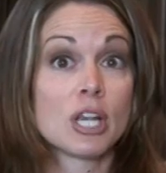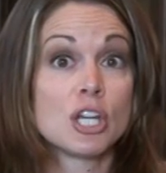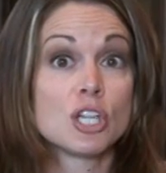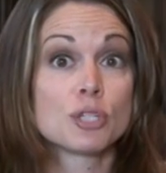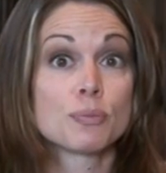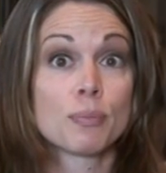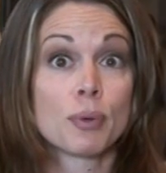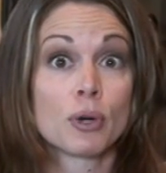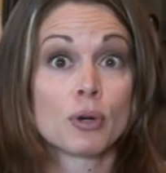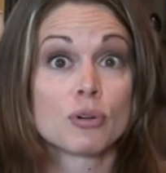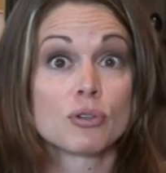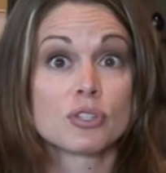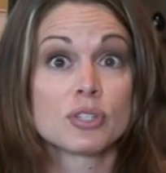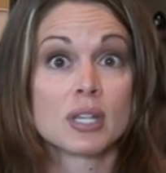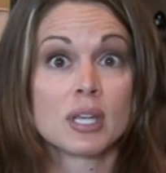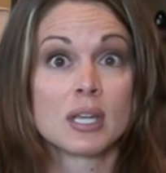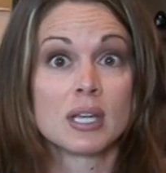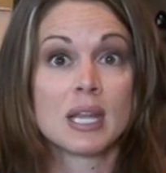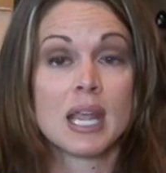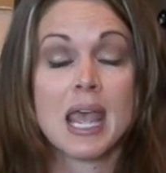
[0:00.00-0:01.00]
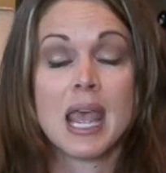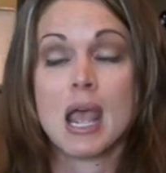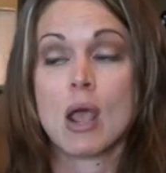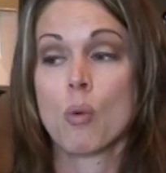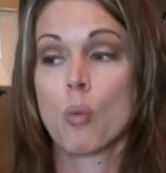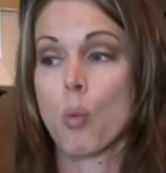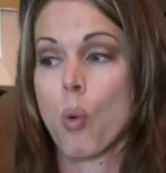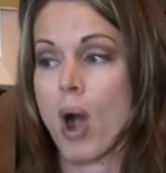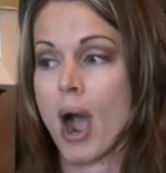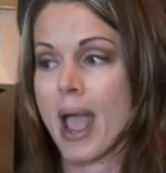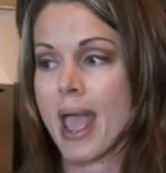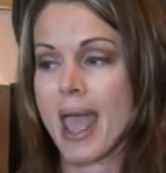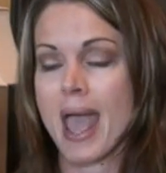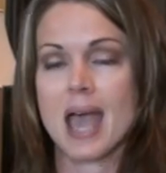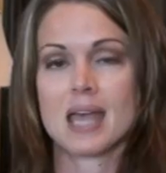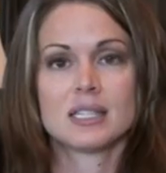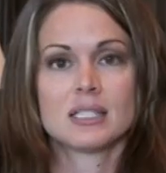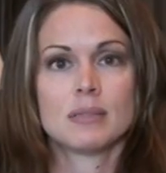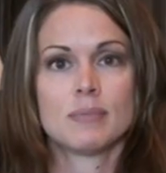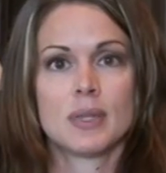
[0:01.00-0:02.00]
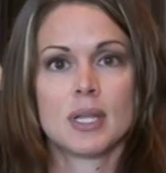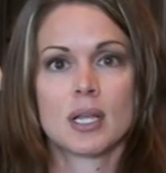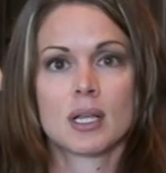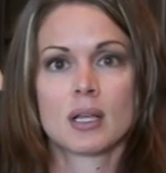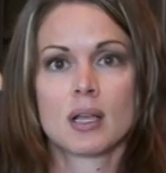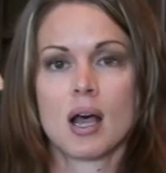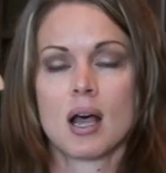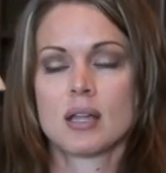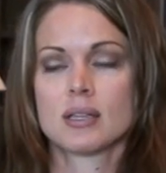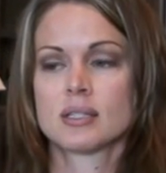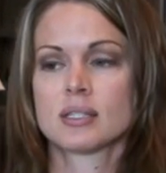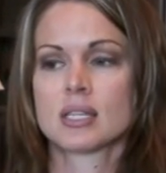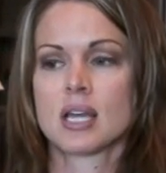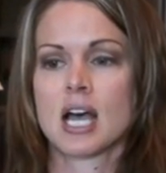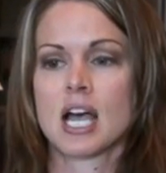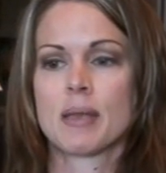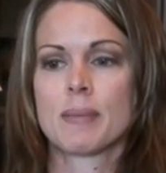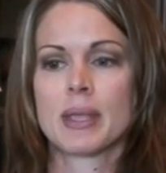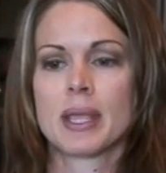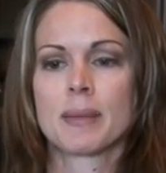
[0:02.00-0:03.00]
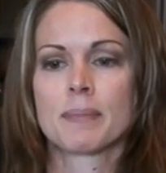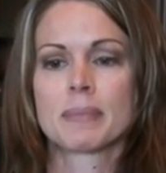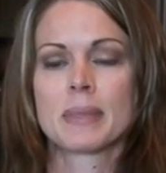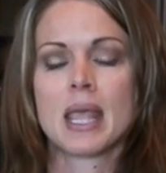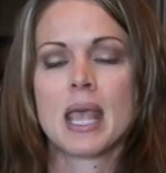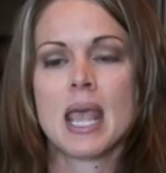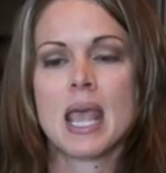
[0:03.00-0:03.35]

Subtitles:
each person, why it has to be in God's timing,